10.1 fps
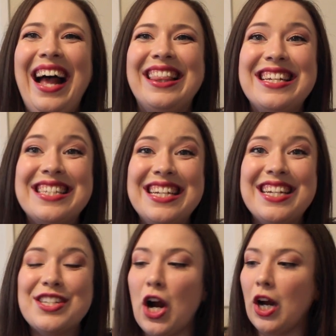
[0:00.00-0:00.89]
These
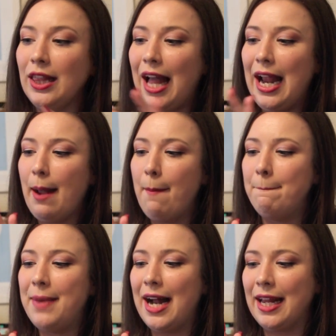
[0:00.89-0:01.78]
things are
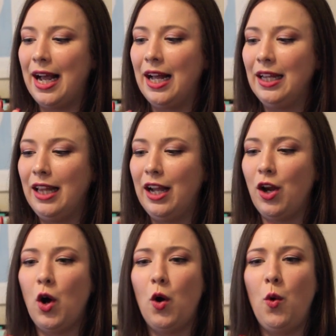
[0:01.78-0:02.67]
like butter. Like,
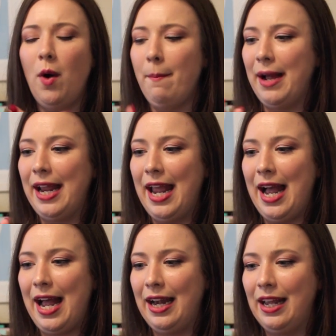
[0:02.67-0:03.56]
oh my
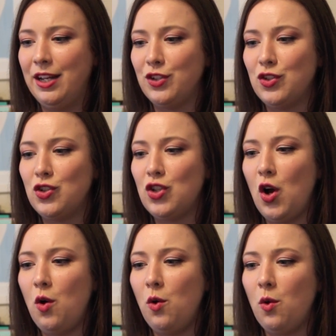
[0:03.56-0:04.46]
god, it is
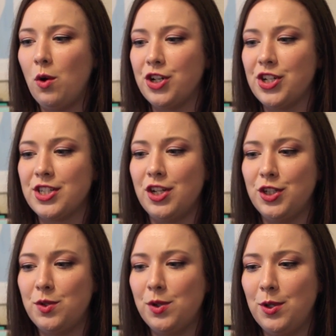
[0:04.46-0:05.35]
so gorgeous. I'll
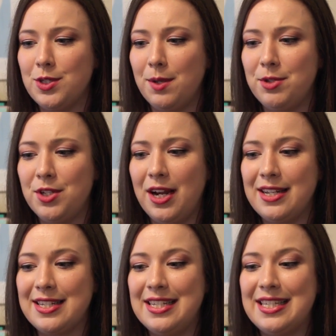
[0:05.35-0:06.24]
do a close-up so you
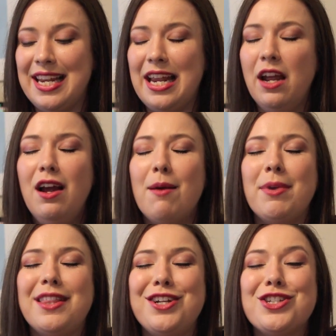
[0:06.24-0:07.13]
guys can see.
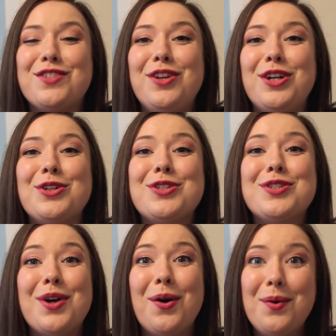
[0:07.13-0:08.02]
But they just feel
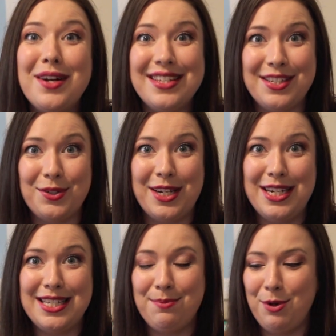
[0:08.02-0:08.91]
so
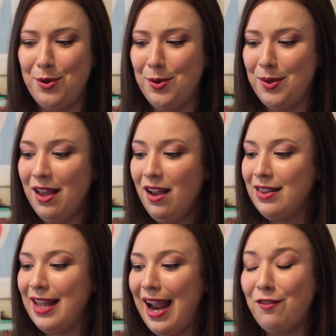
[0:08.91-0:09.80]
silky smooth.
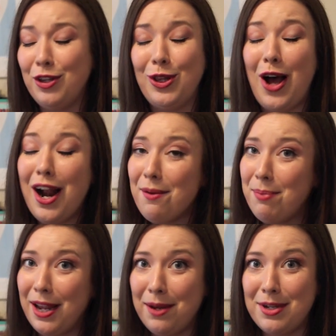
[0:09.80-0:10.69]
They have a lot of
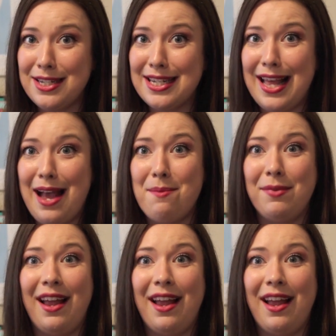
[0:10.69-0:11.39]
pigment to them.